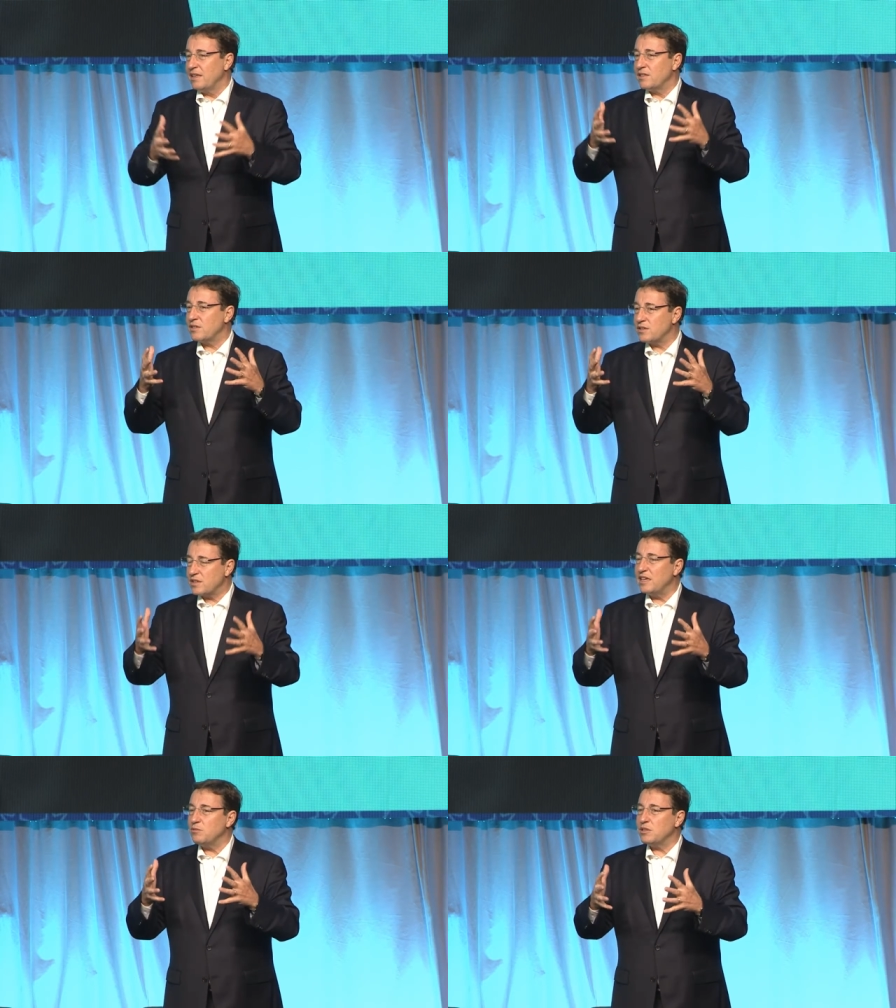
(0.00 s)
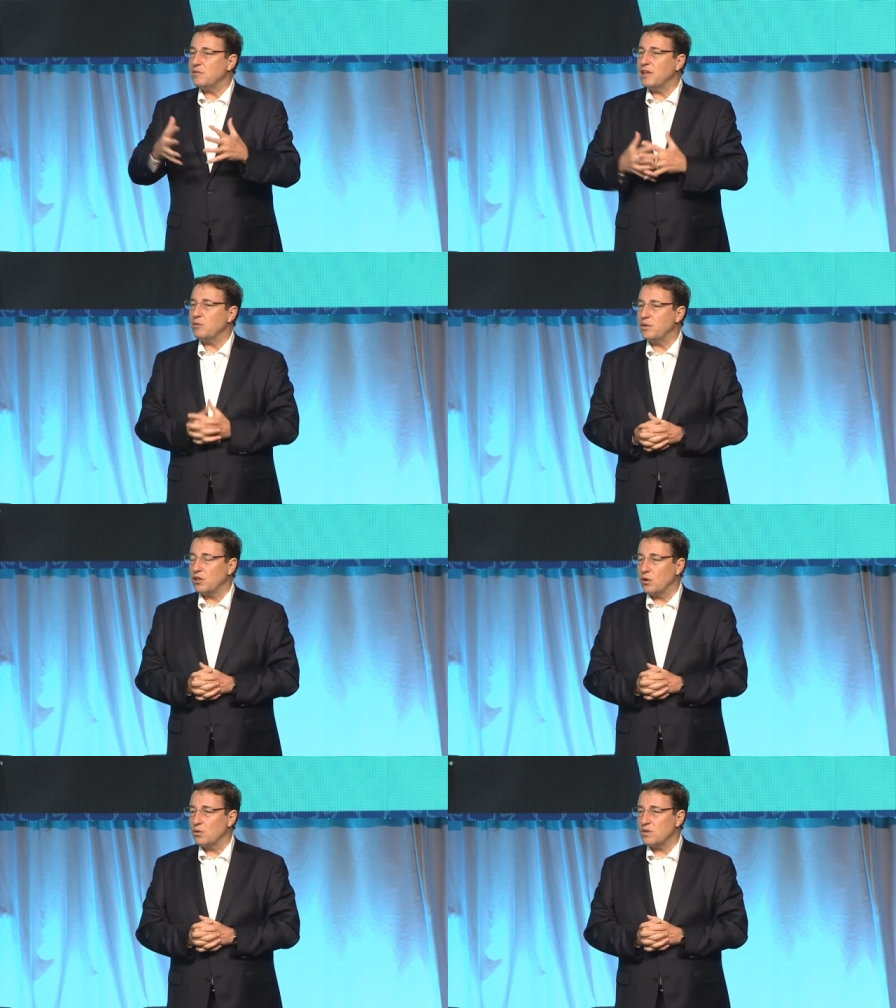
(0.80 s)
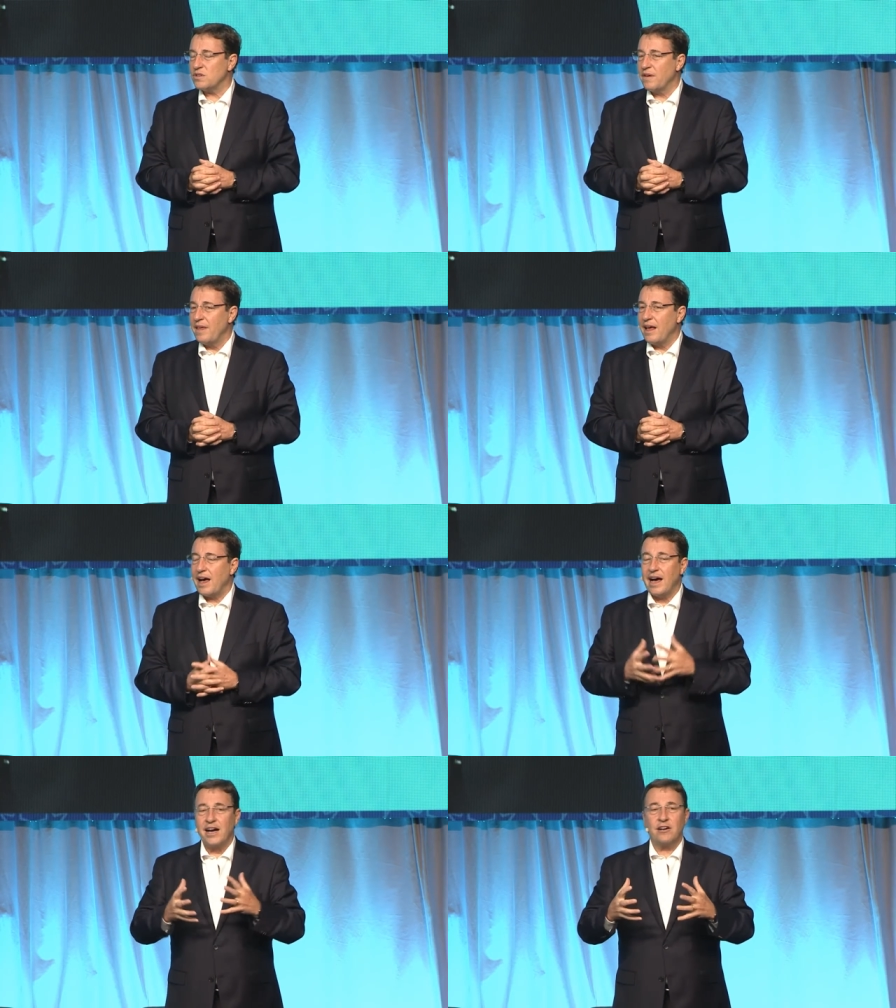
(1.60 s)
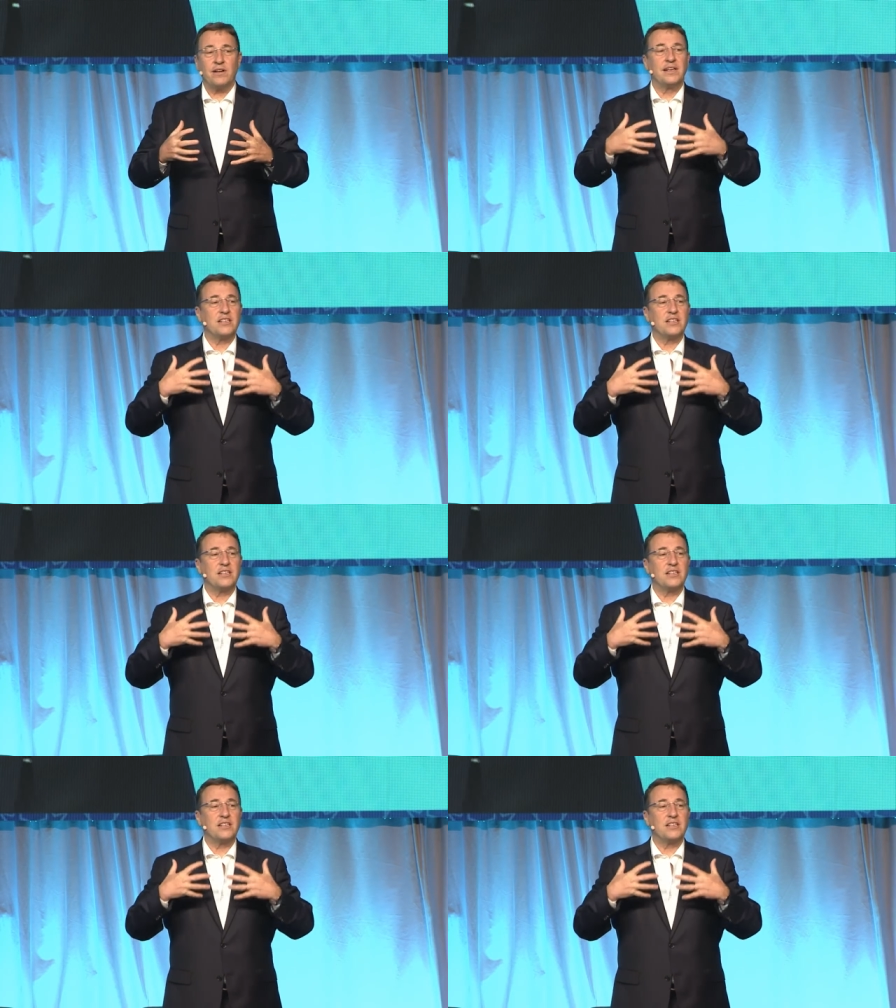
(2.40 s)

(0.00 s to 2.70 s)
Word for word: The Sustainable Development Goals are an